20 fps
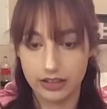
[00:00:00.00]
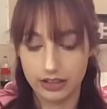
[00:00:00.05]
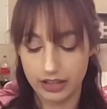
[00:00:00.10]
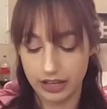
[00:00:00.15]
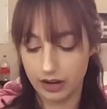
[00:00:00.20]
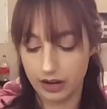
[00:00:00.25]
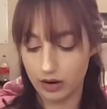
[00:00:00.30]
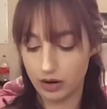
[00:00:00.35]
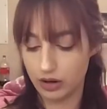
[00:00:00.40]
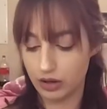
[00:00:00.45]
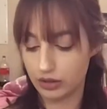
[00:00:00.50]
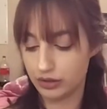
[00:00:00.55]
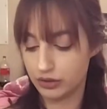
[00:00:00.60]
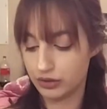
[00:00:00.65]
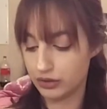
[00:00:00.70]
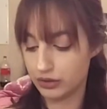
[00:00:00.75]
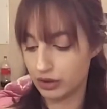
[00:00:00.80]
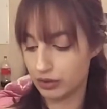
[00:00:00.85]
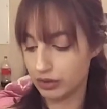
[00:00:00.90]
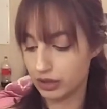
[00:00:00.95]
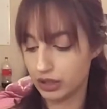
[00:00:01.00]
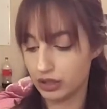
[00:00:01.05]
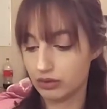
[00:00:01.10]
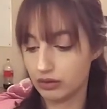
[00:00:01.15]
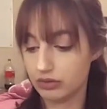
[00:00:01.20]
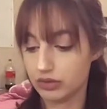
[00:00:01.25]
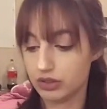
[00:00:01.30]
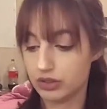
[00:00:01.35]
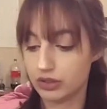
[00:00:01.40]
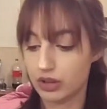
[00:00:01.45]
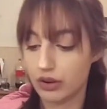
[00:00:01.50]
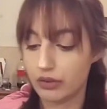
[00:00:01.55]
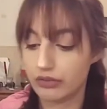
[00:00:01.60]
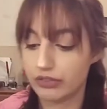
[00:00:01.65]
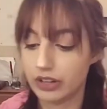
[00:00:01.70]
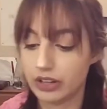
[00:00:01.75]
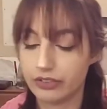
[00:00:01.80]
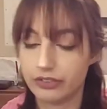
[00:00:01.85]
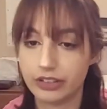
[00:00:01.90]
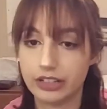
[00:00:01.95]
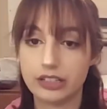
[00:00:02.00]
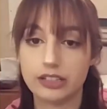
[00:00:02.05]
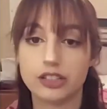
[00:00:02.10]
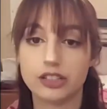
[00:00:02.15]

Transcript: They are so cute, so fluffy,